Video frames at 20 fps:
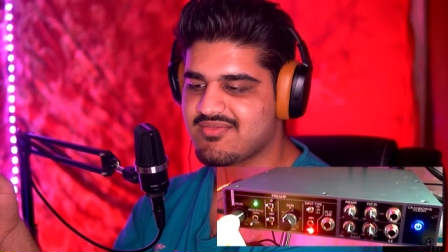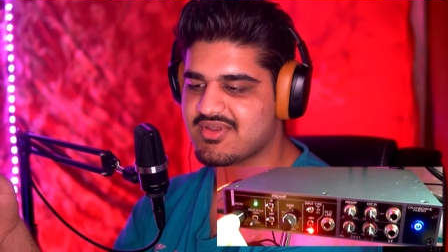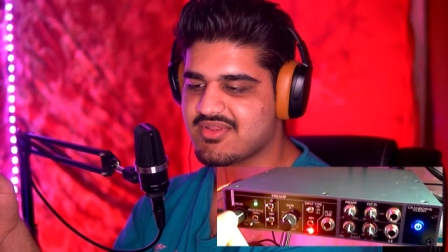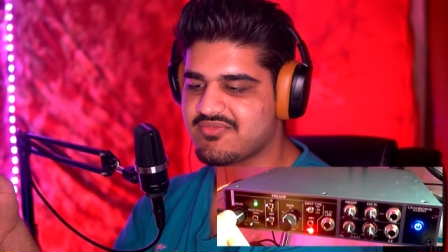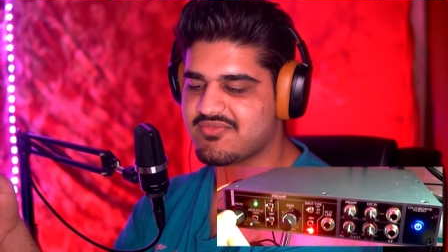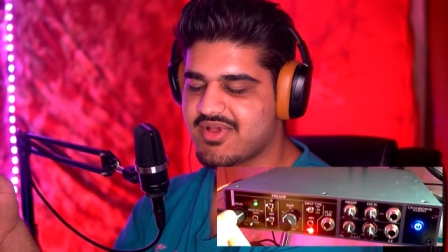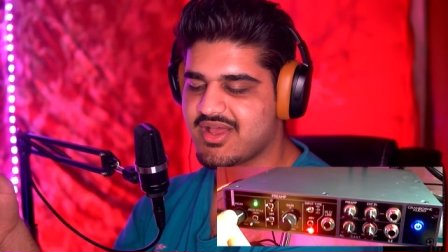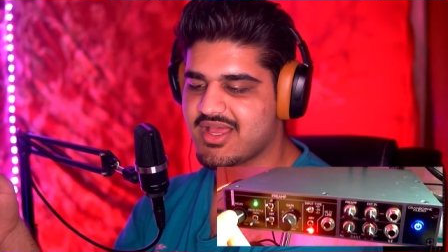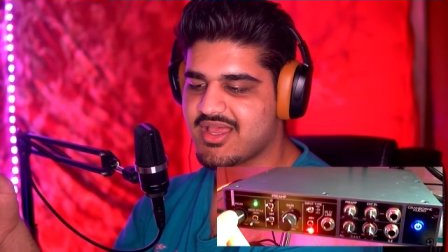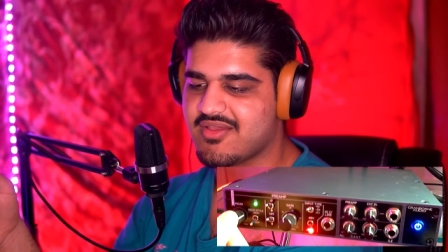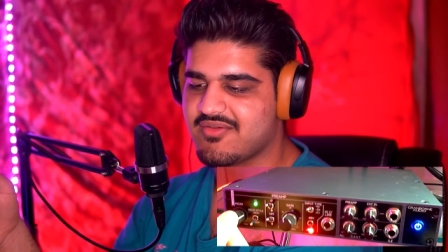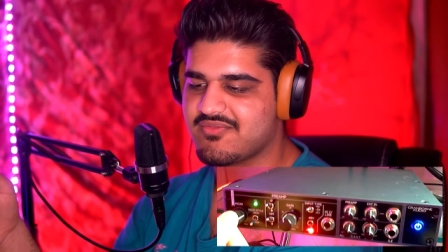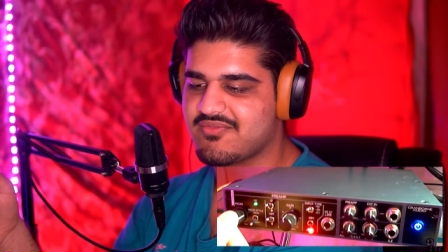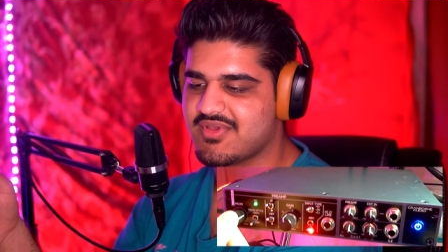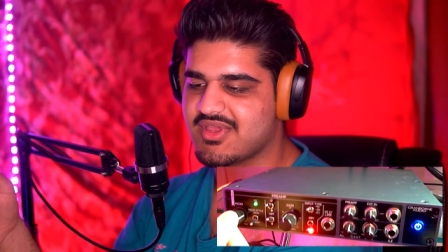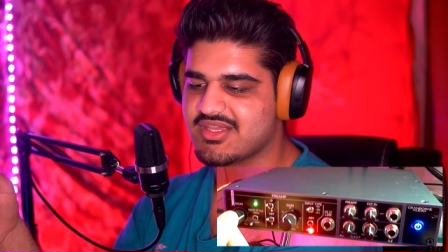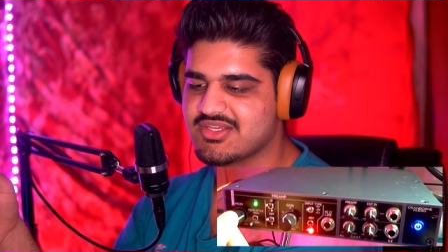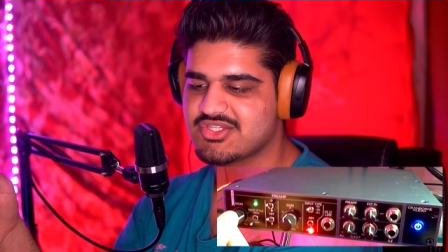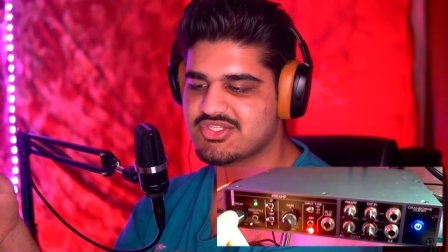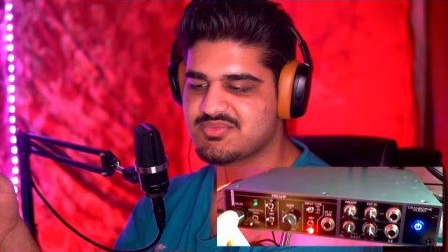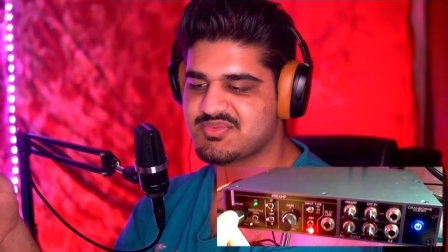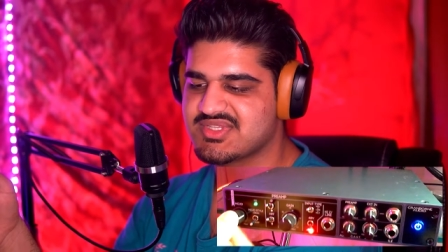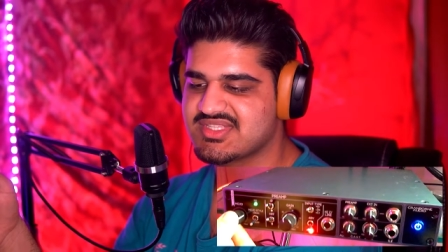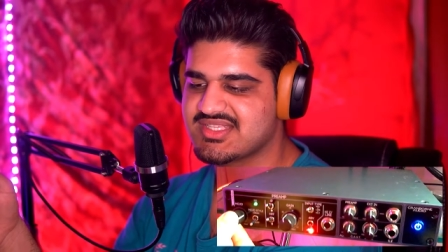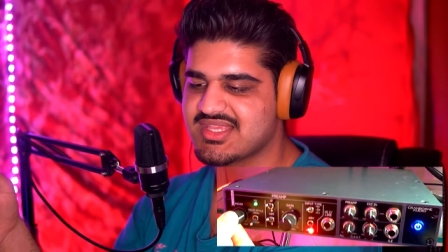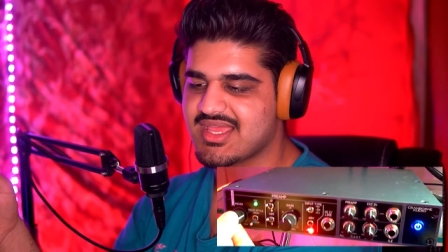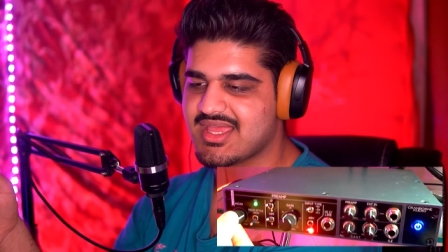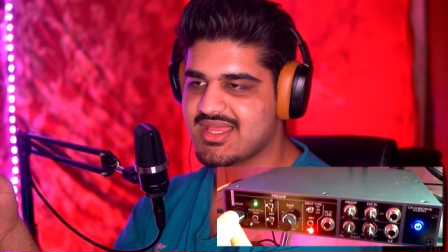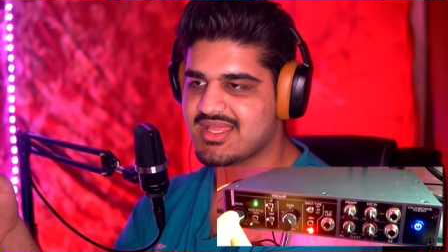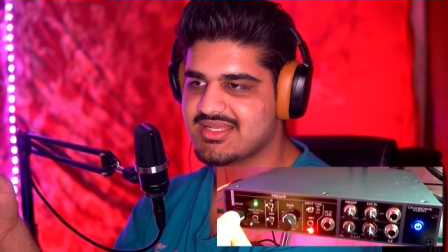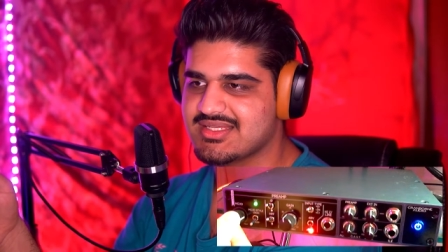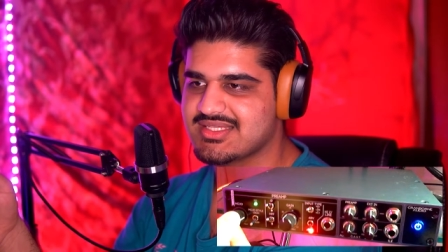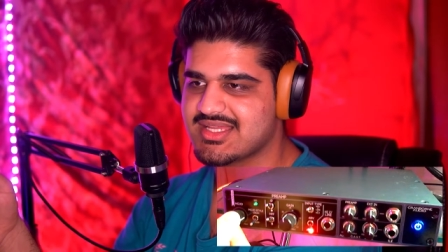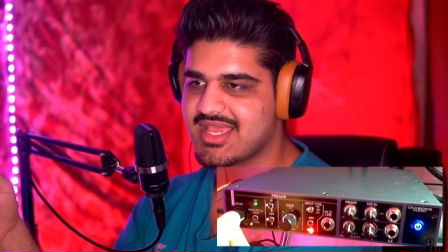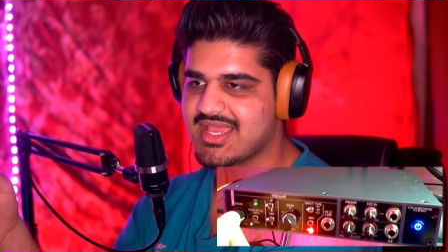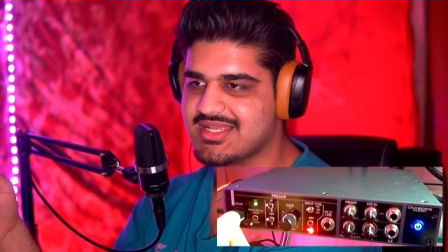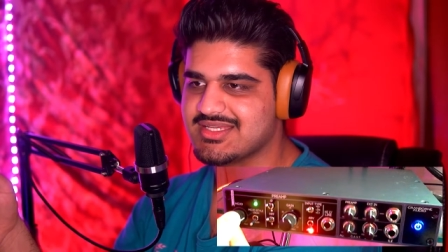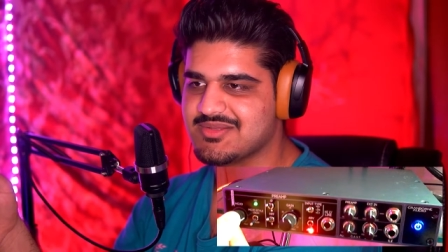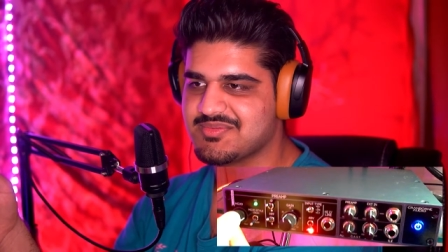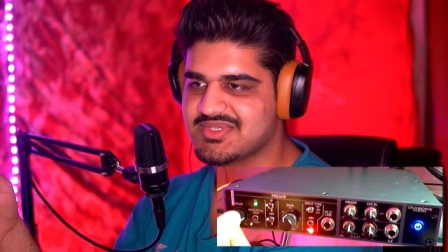75-ish%,
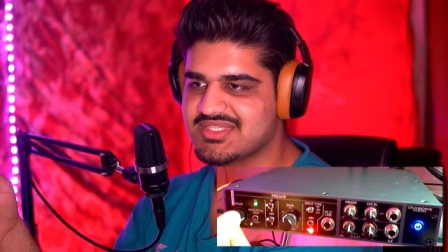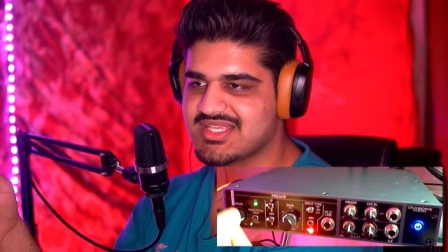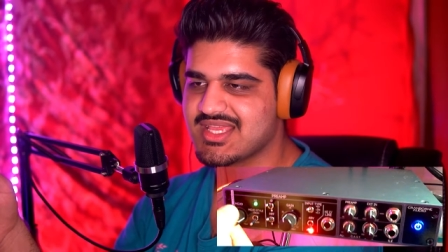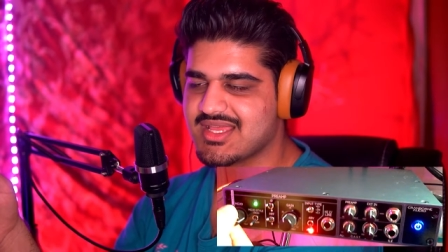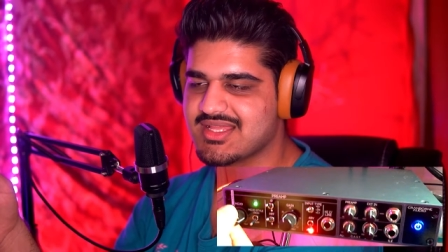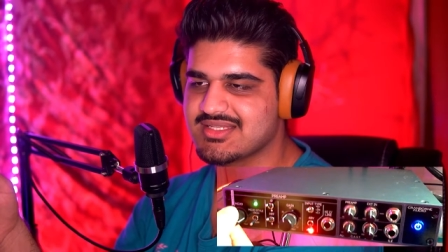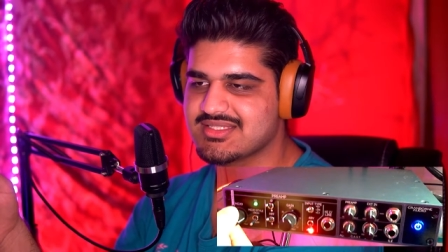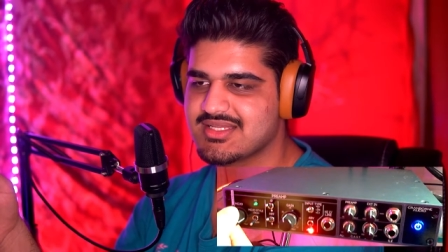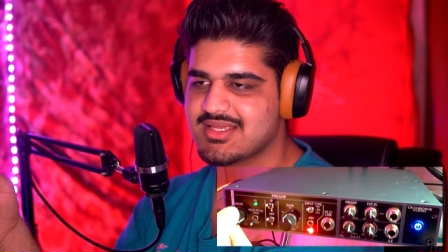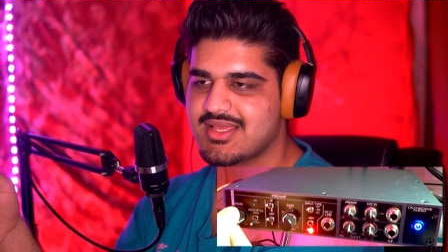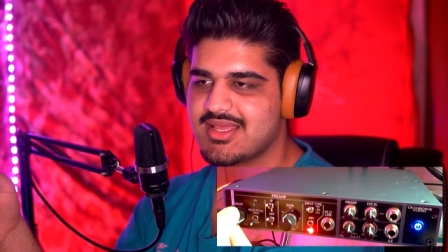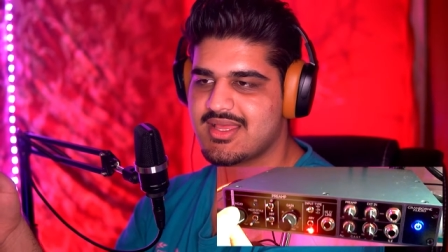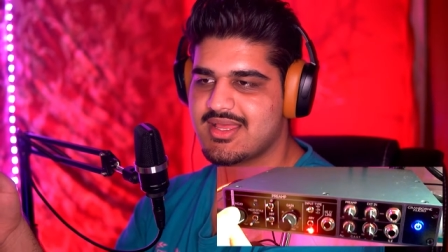80%,